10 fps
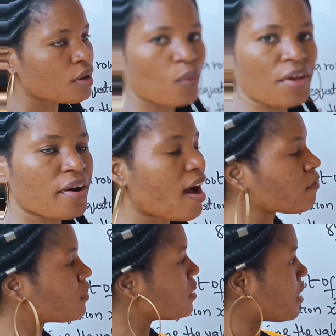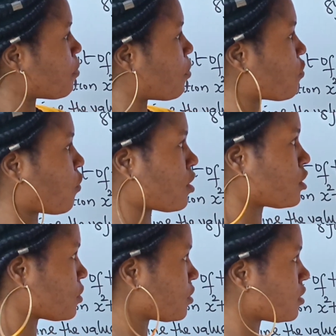When you have this type of
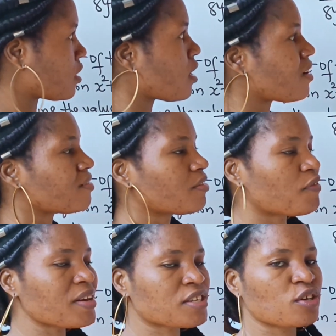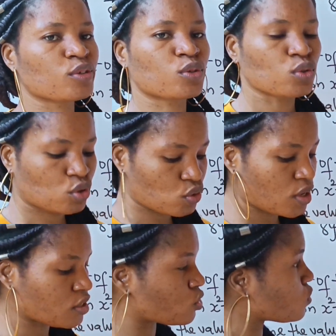question, the first thing you should do is